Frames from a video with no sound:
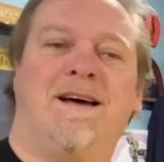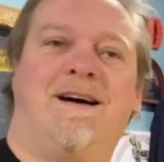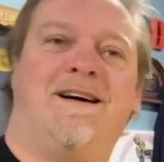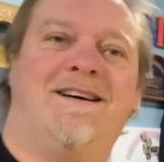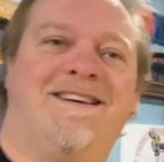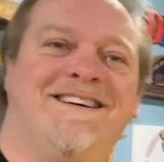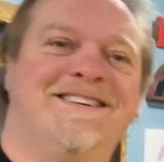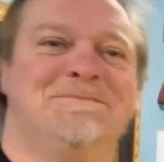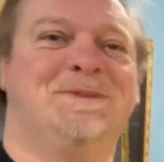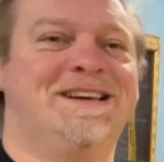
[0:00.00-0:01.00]

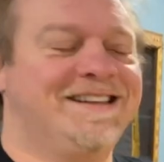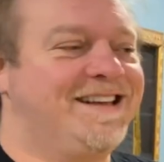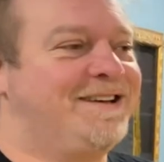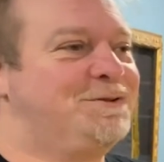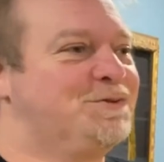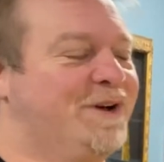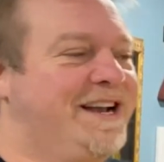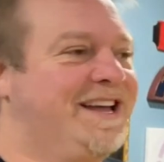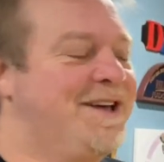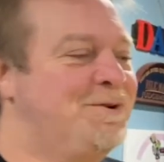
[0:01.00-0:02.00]
but I was
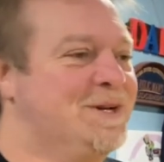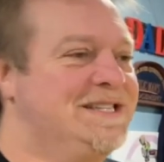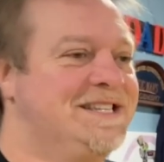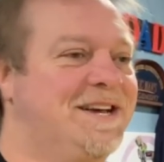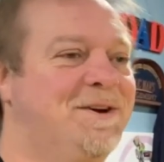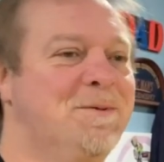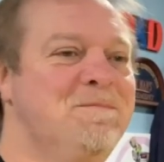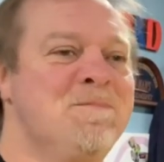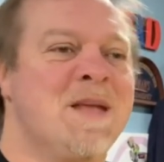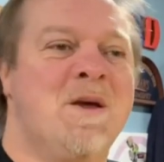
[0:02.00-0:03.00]
ready to go. And so
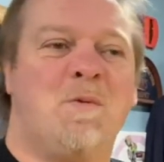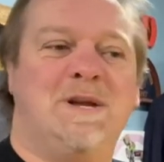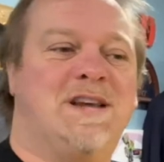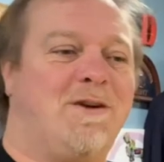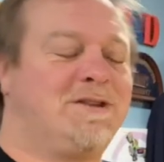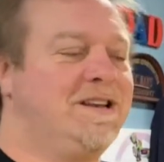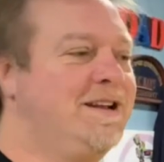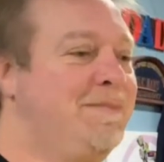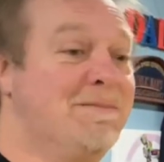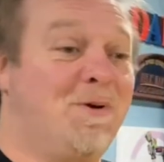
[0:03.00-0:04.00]
we talked a
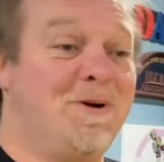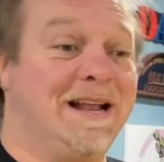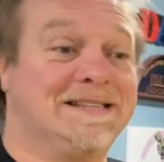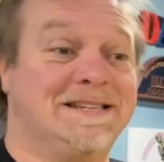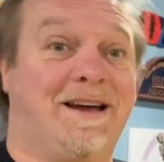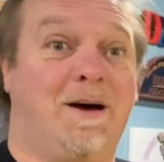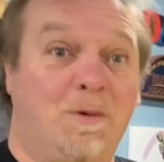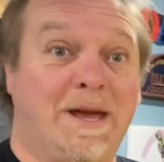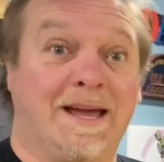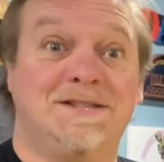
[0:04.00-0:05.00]
little bit more, and I said,
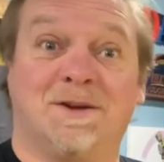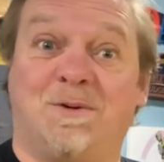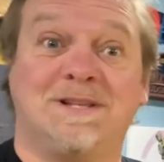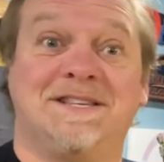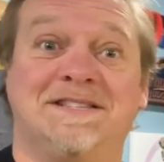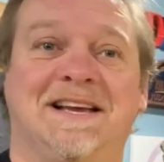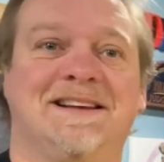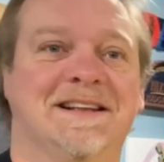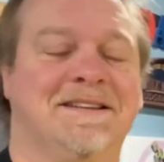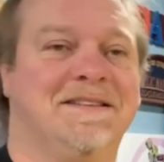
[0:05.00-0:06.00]
okay, so what's the
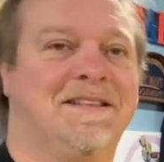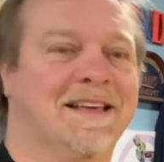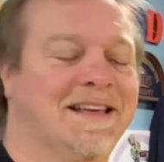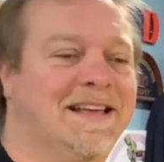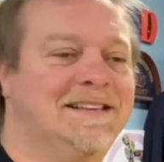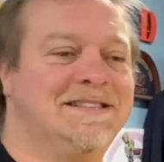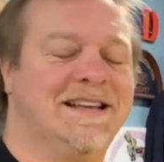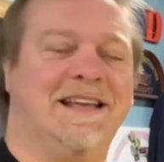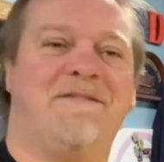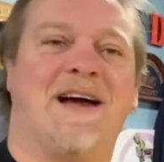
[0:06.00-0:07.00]
second thing? He
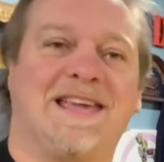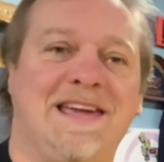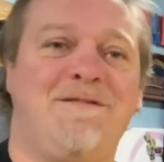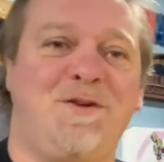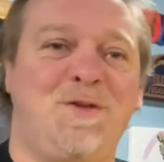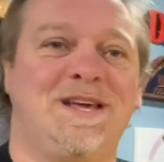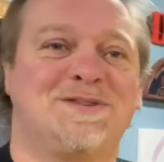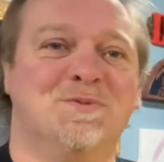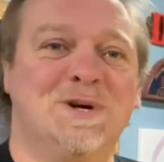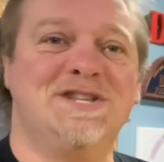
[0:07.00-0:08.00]
said, if I give you
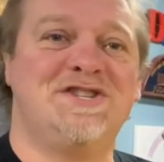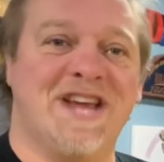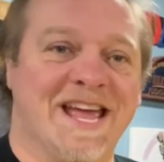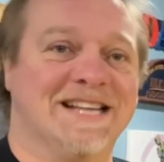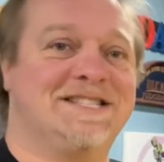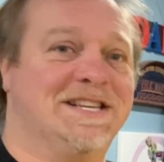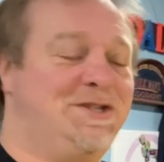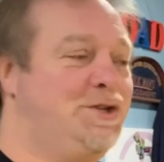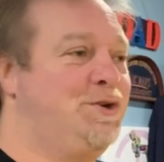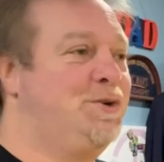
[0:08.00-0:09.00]
this one chance
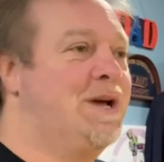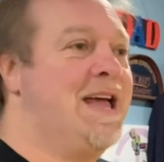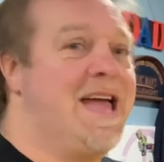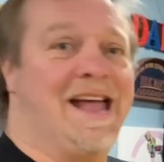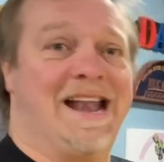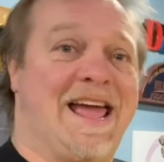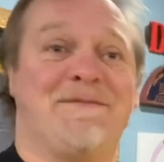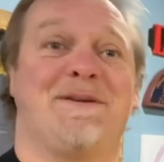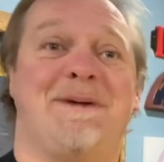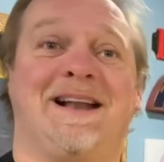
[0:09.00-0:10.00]
that you and
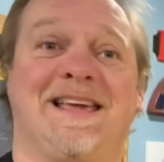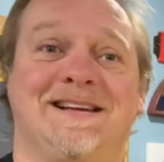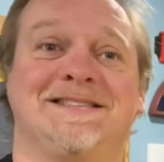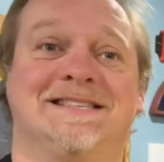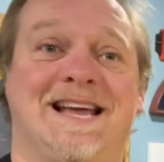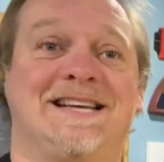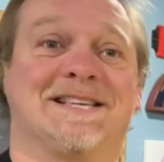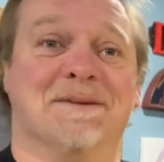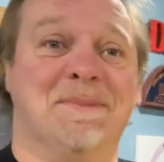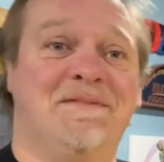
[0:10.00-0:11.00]
everybody else is
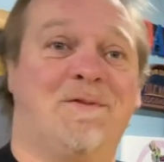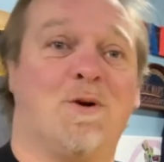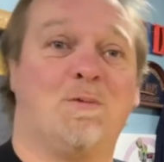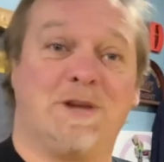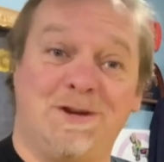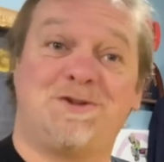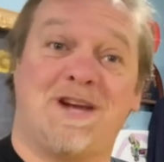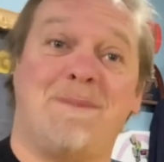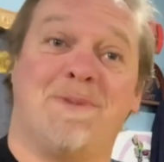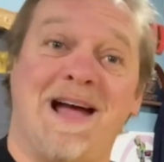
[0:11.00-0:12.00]
asking me for, will you
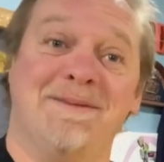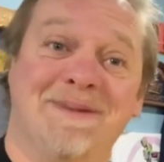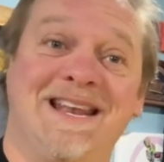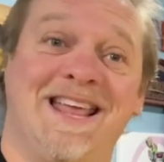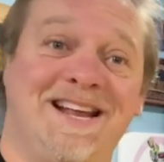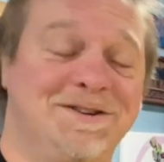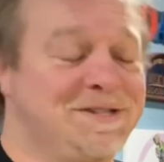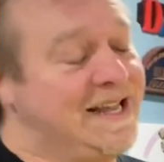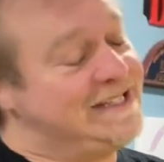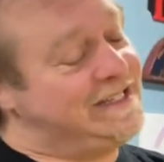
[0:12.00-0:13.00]
stop writing me letters?
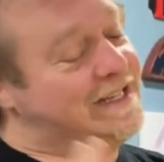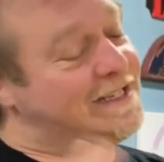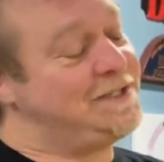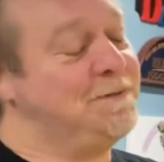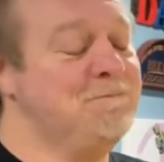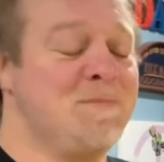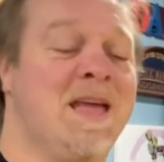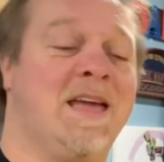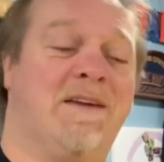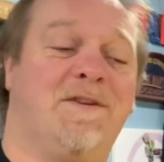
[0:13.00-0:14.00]
And I said, yes, sir.
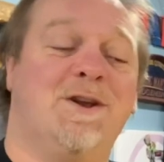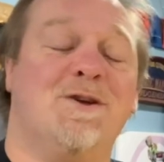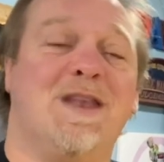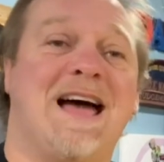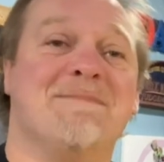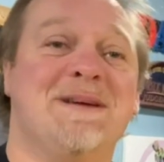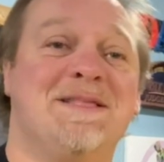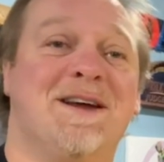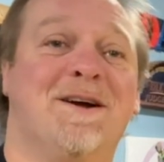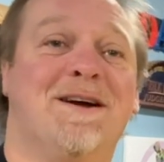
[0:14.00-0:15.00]
If you don't like me,
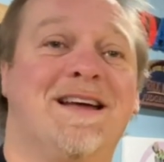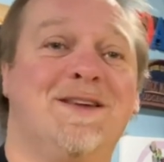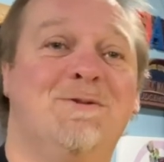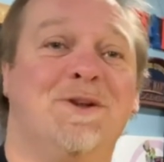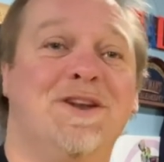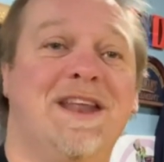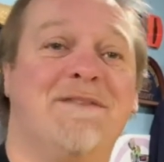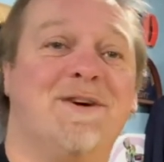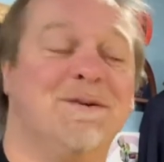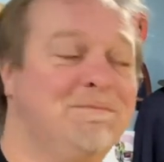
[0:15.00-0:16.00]
there, you will
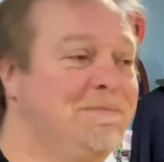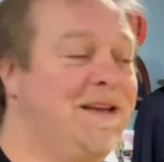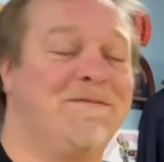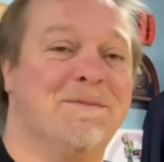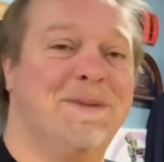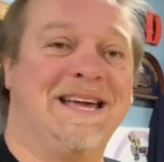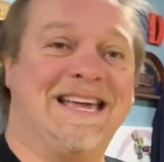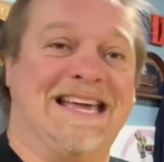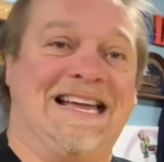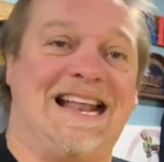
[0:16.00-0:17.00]
never hear from me
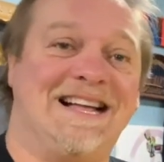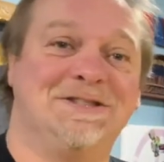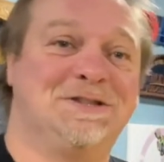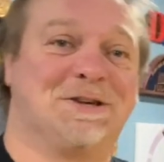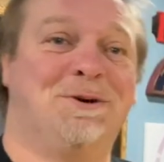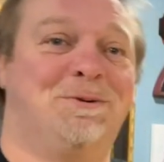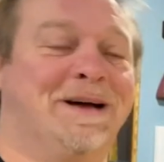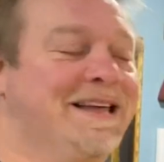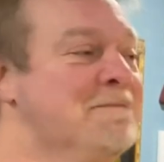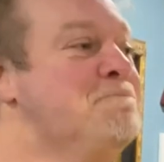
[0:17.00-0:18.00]
again. I'll just go
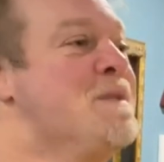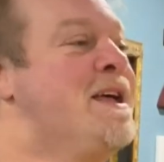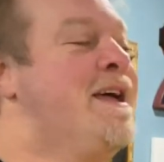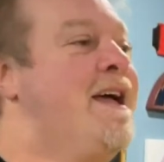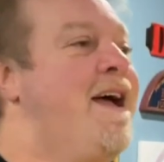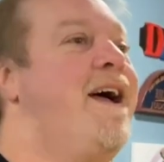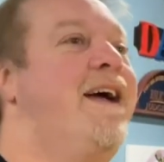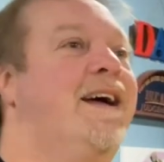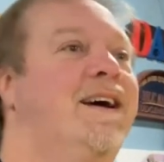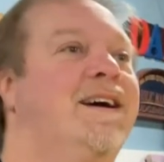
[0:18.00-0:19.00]
away.
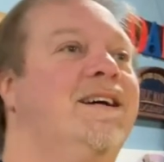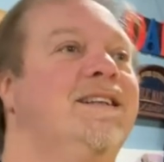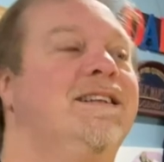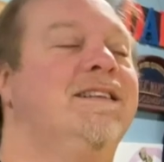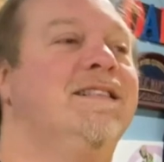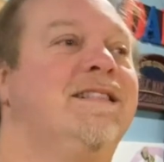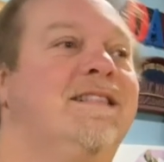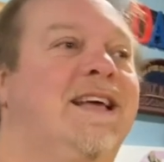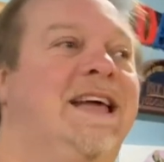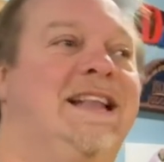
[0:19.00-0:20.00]
And
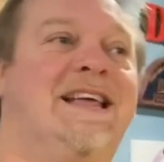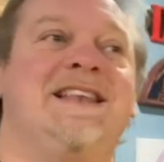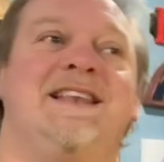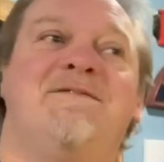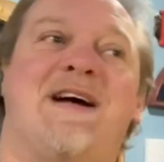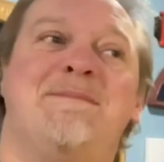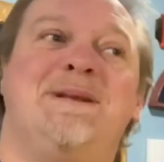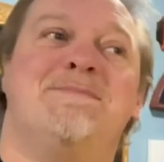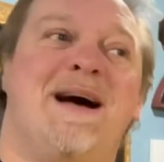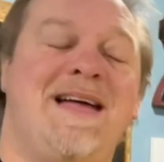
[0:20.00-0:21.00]
he didn't invite
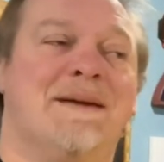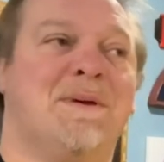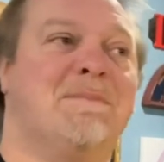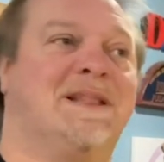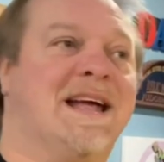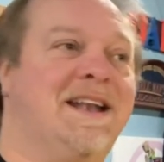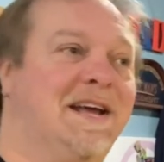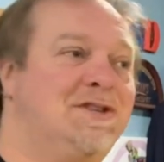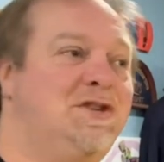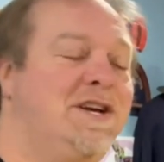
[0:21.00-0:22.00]
me to Miami, but that
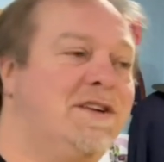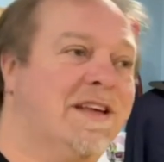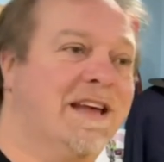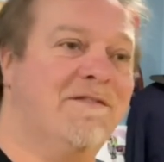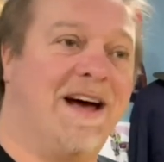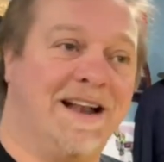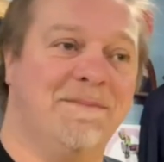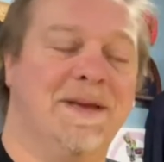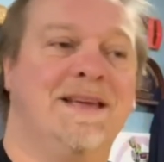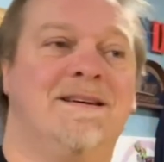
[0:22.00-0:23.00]
next year they
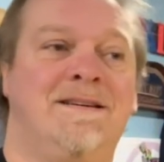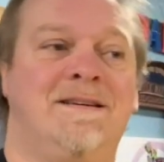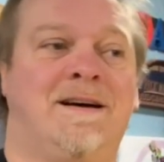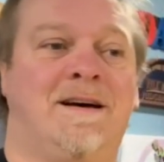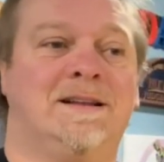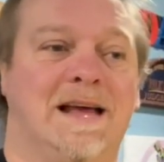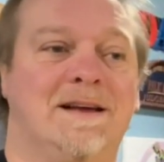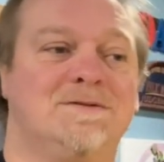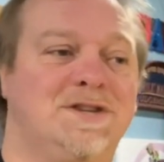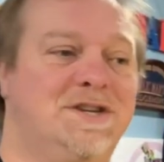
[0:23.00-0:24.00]
invited me
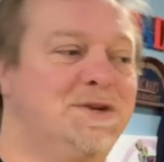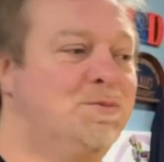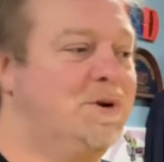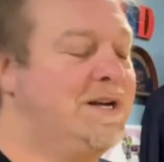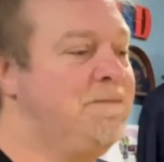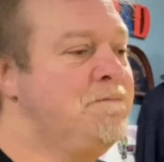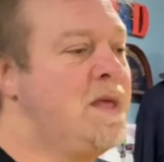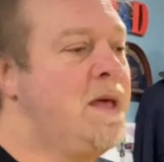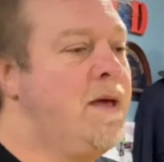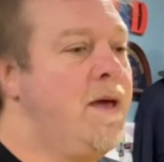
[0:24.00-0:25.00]
down to do one.
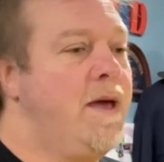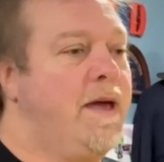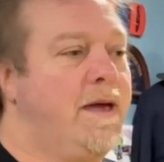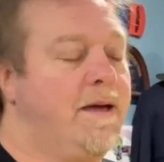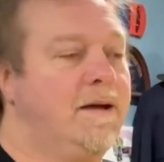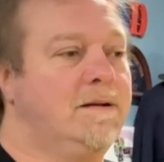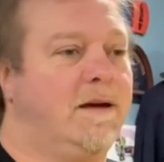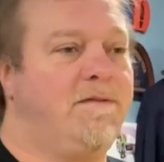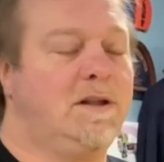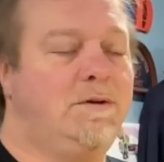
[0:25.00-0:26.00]
And
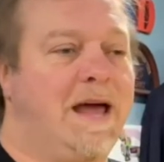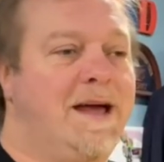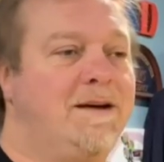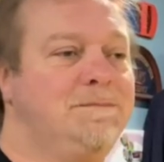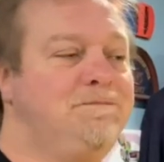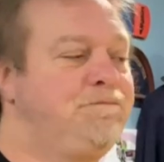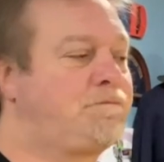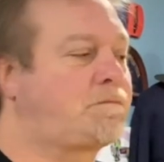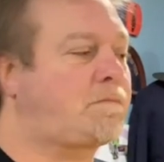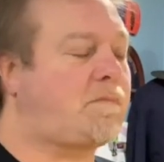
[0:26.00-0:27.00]
I flew down,
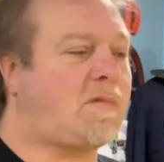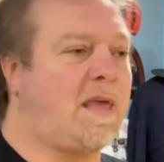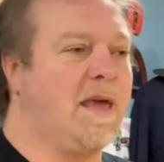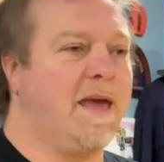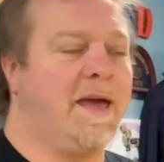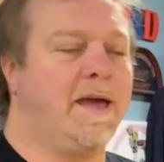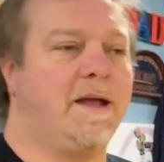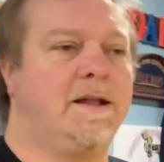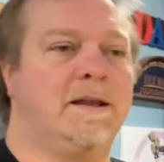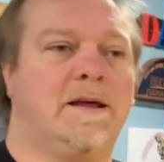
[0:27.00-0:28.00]

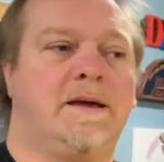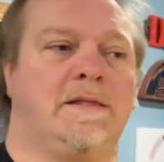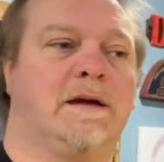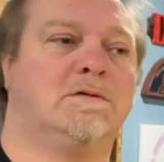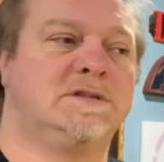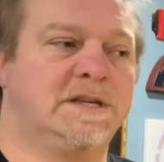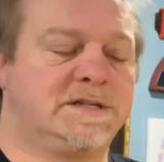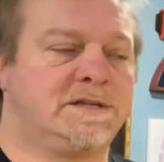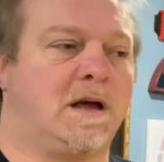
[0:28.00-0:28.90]
and there was this